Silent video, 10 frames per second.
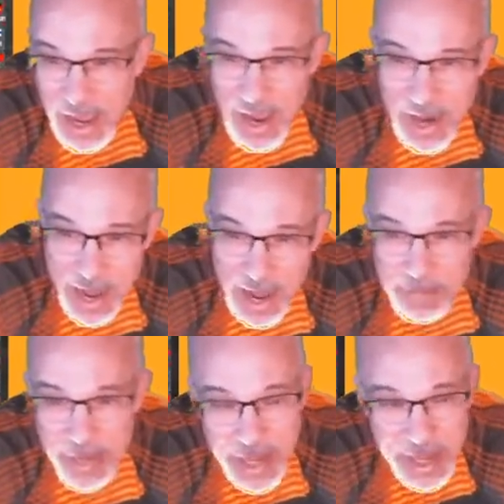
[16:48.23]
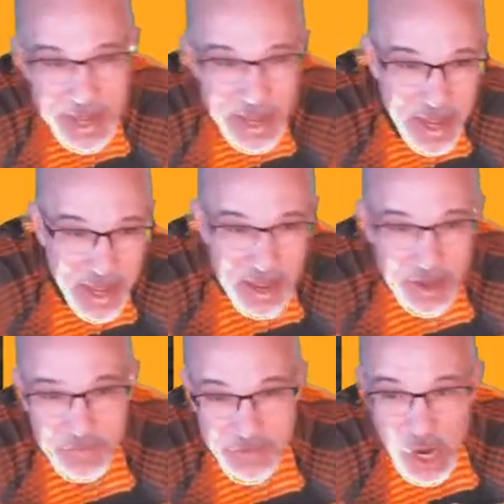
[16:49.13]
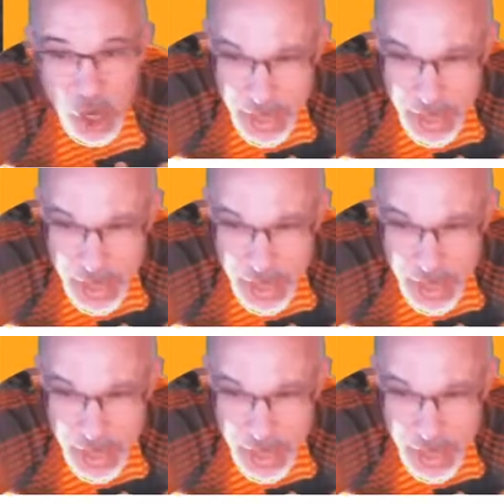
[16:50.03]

And I'm very